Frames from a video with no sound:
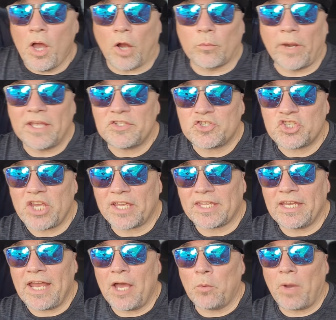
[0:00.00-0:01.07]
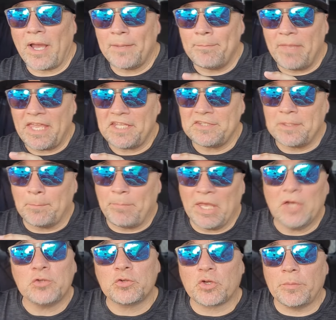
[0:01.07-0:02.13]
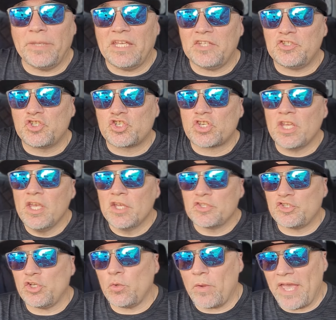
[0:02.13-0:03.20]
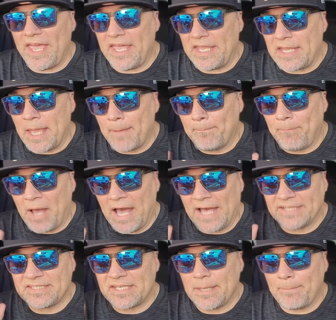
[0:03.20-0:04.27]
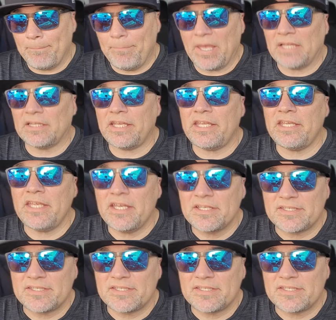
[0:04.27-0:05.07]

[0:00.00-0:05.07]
All right, check it out. I made the pilgrimage to a Potbelly